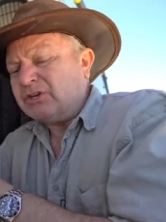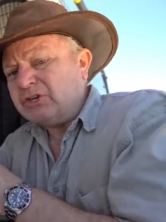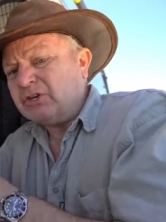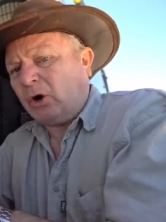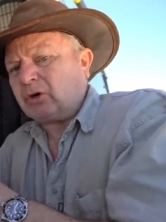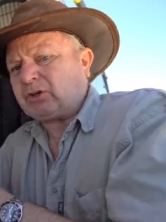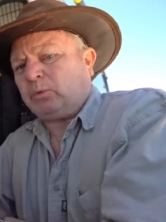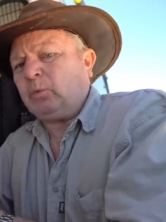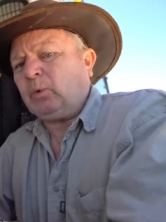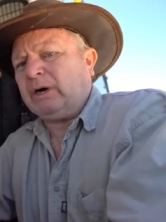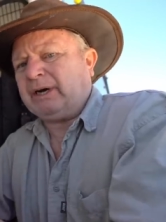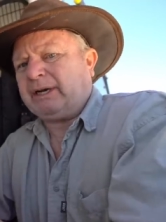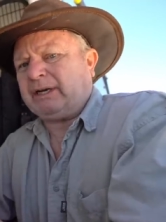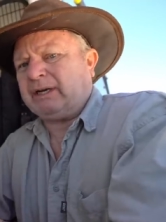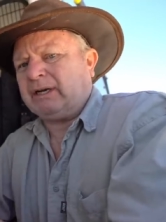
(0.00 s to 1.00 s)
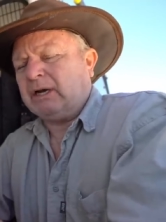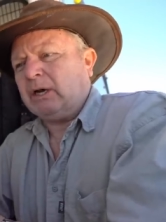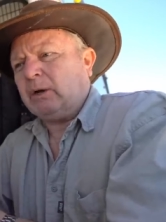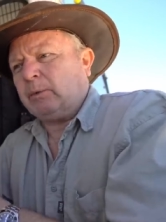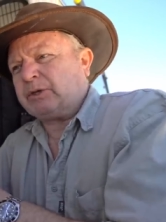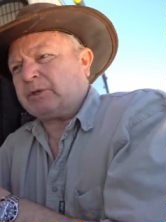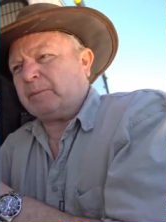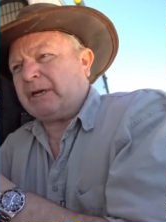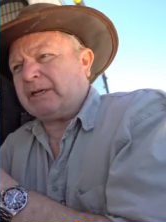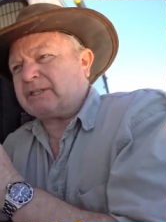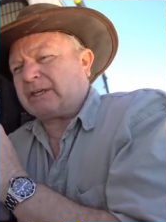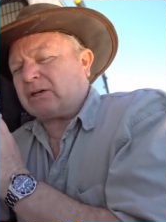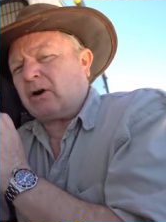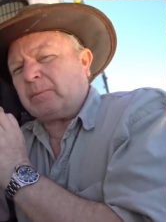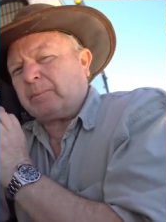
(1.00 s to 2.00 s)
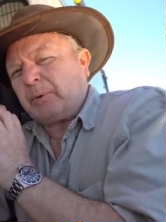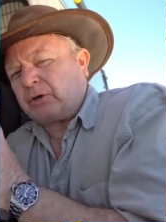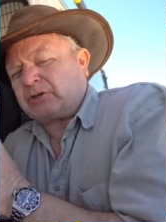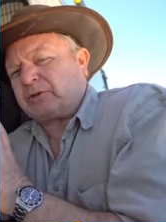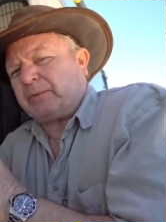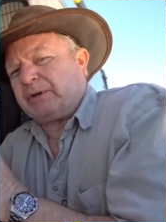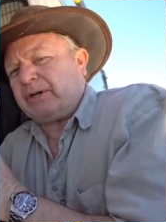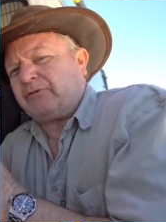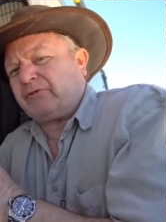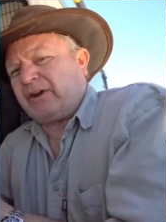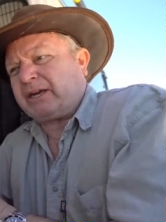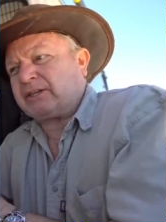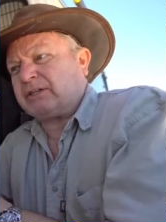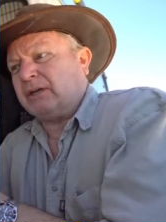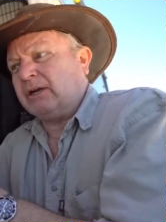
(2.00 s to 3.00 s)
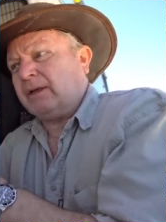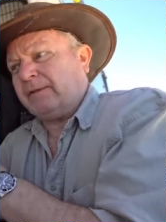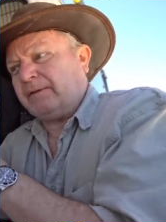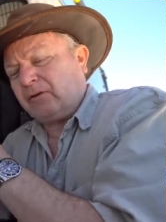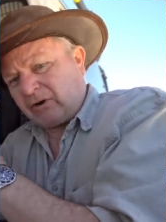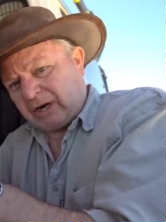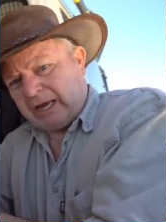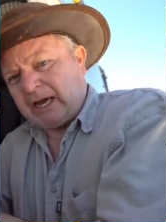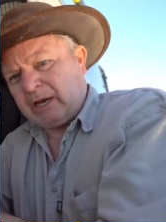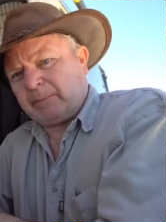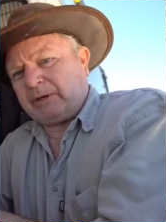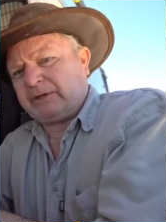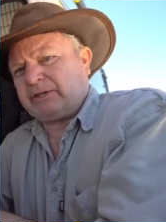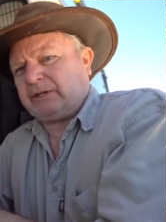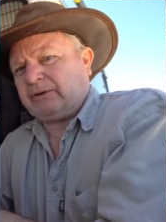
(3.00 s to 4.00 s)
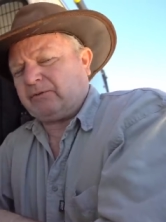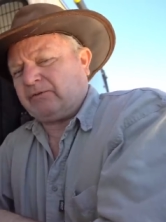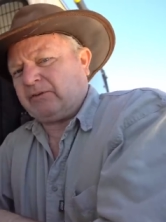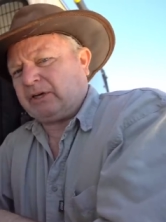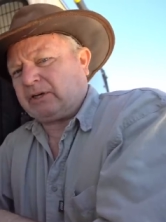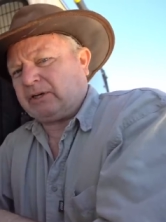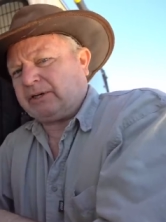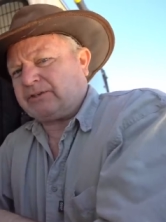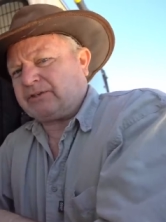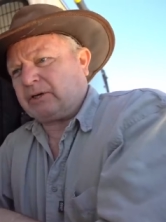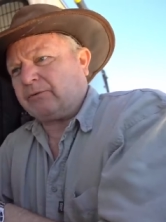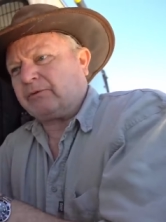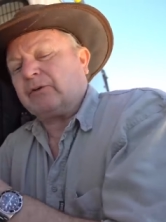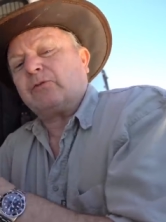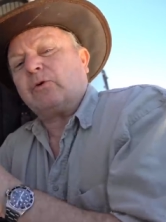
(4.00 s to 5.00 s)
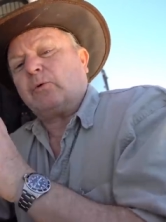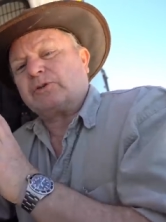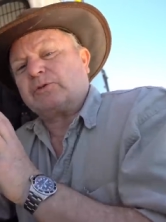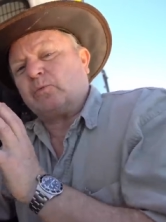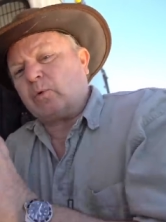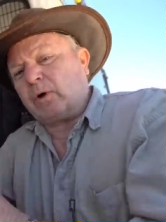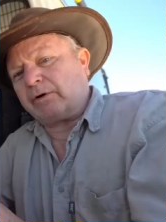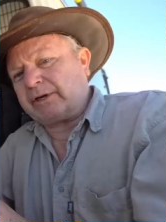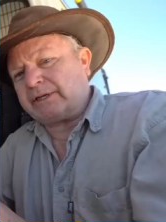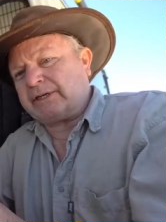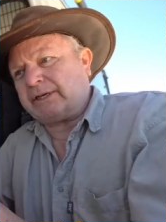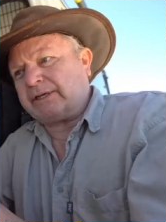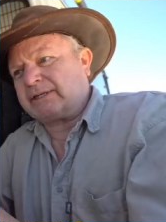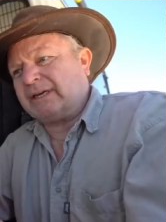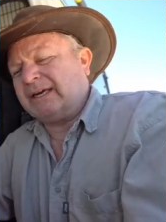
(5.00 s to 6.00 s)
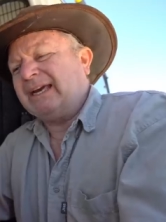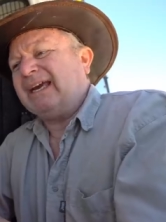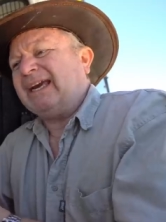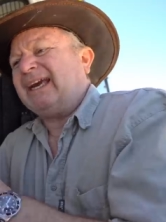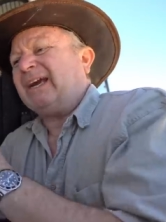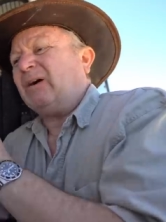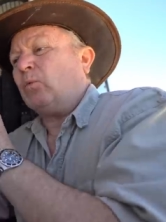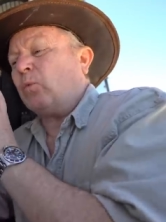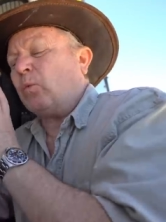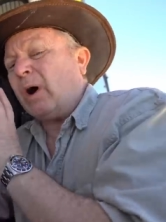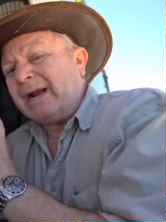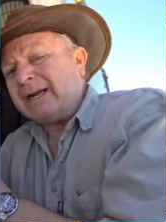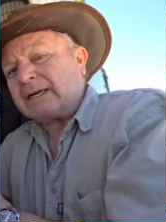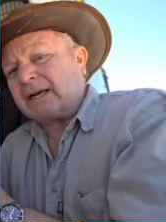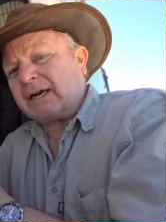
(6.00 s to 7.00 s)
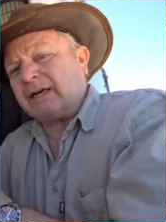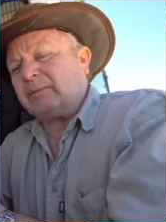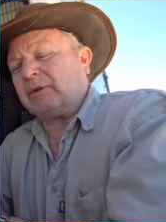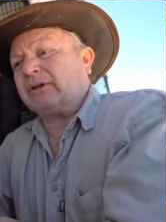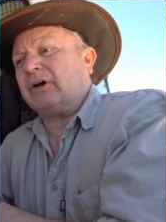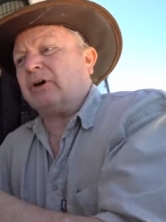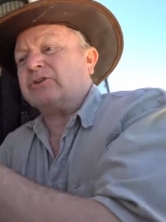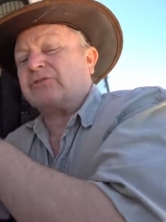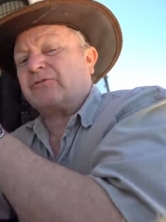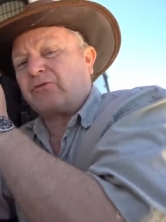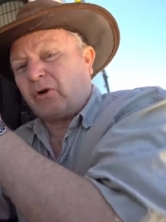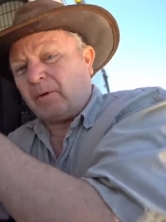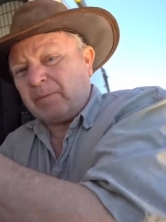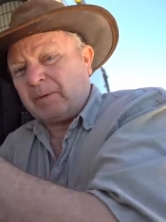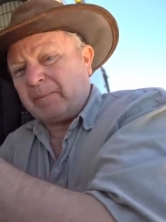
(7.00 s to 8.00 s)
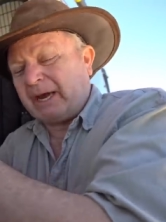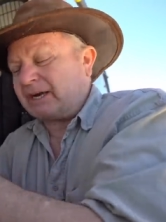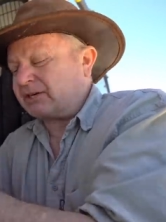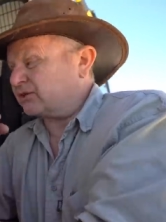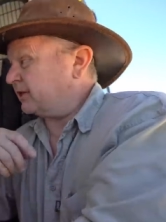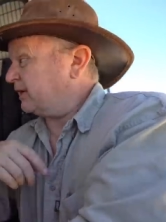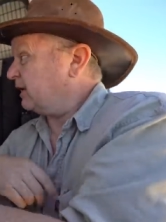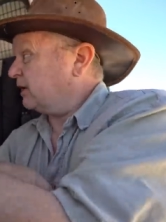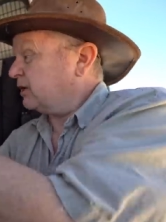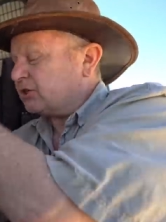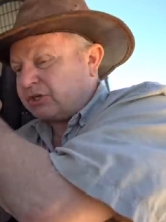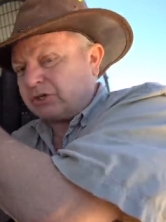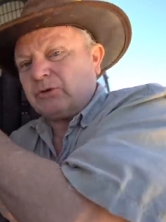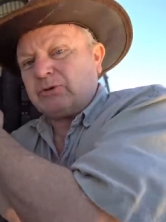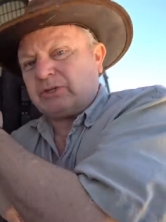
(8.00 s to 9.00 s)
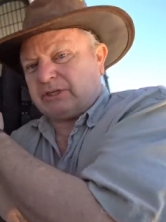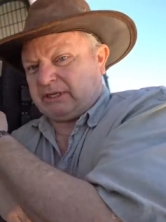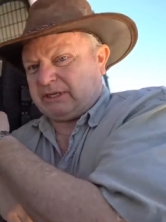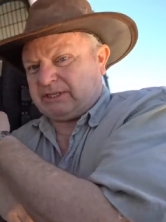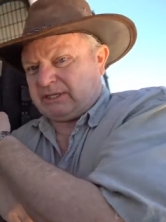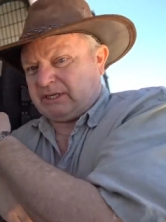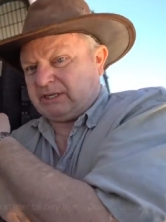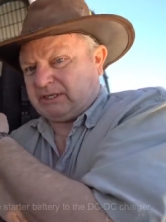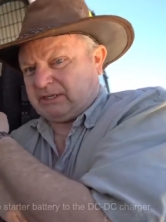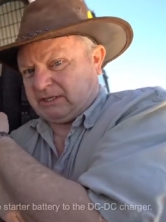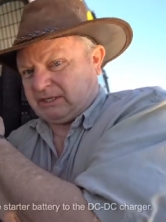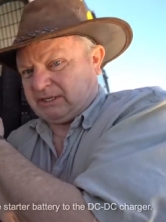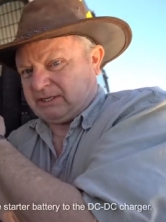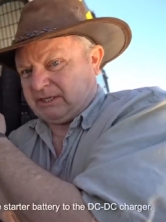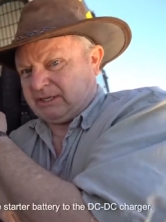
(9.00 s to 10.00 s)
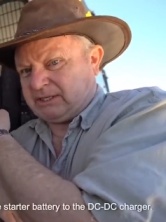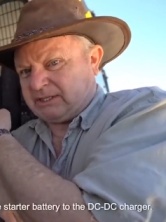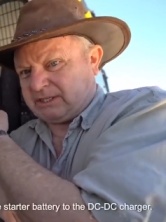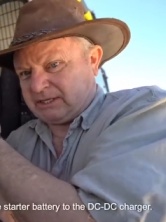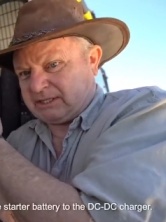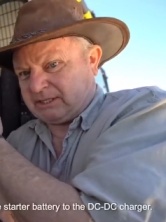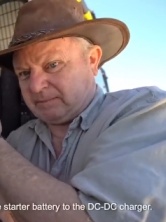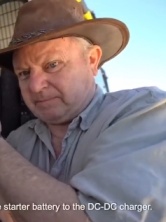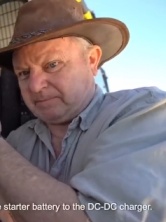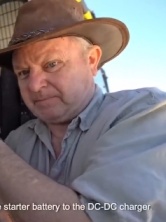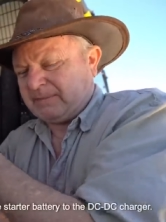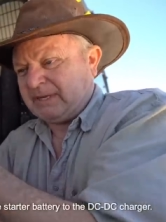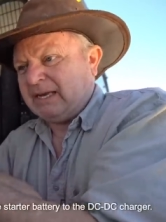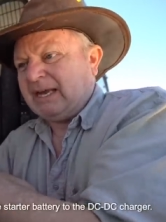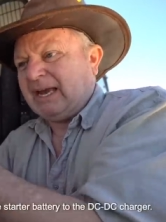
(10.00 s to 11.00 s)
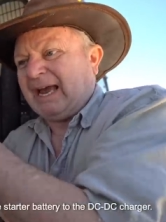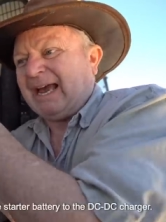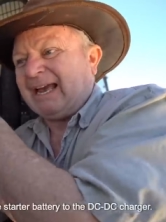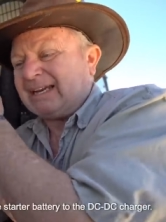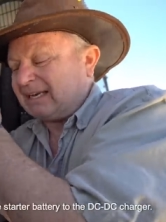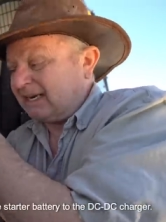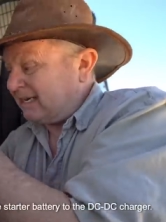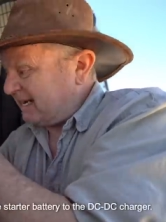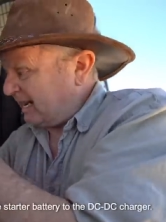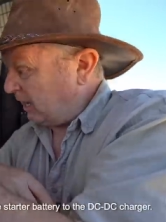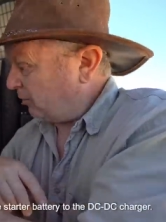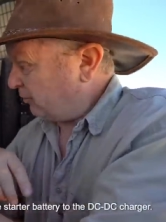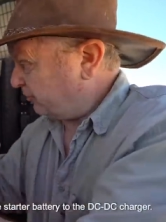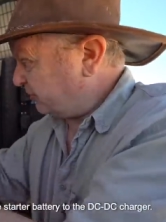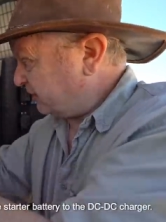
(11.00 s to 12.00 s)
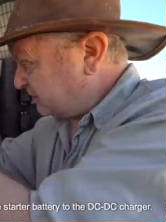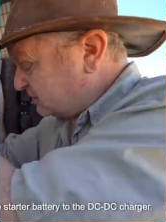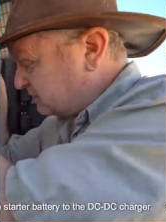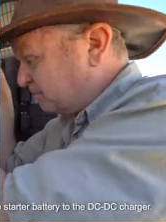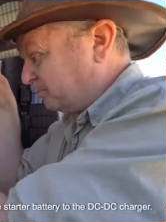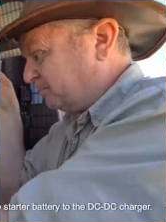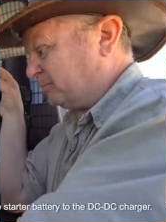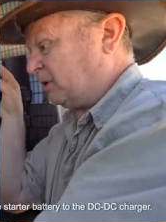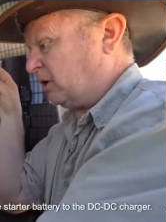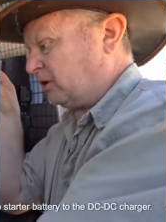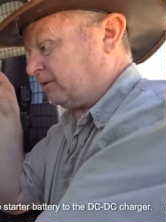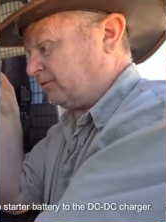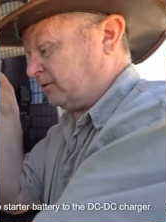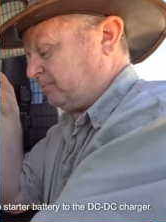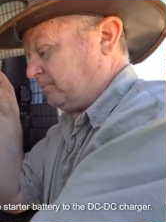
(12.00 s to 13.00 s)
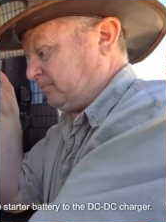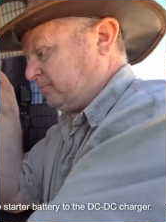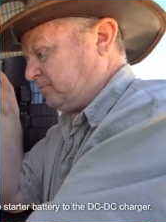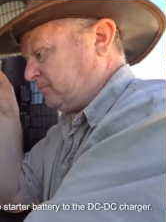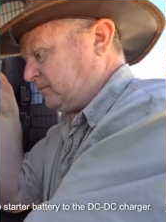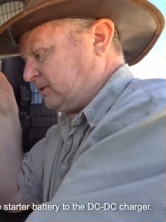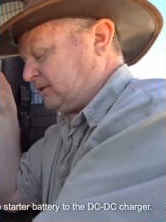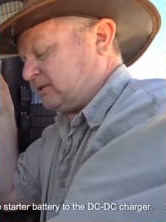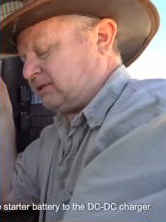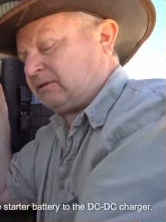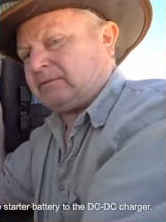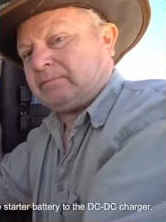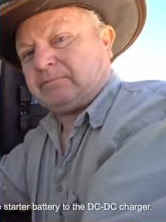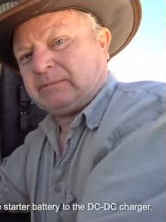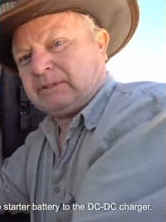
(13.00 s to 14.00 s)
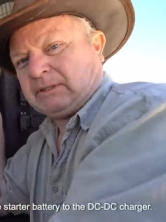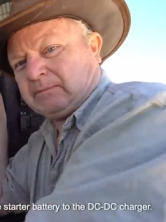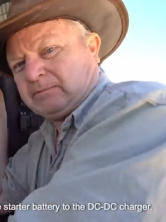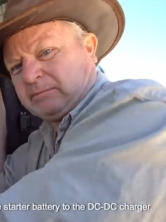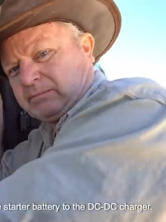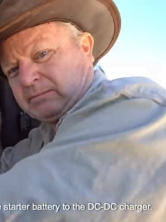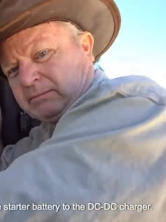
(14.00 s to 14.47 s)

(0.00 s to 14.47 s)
Not one, which means it can't possibly affect the reliability of the vehicle itself, and of course warranties. One cable goes from the battery to the D C to D C system. And now this part of the, the, the, the